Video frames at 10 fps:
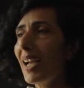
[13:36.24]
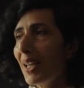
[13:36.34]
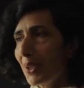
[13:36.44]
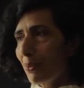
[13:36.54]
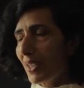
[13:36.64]

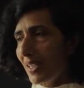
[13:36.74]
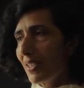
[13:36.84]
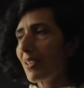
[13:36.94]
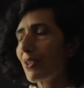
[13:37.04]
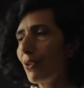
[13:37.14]
and with
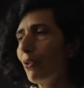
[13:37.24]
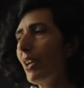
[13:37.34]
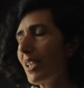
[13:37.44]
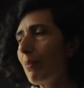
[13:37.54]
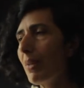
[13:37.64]
industrial
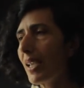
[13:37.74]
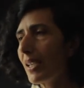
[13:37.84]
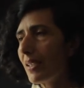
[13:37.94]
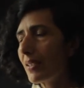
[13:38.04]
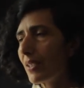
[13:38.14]
ready
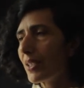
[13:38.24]
mades. And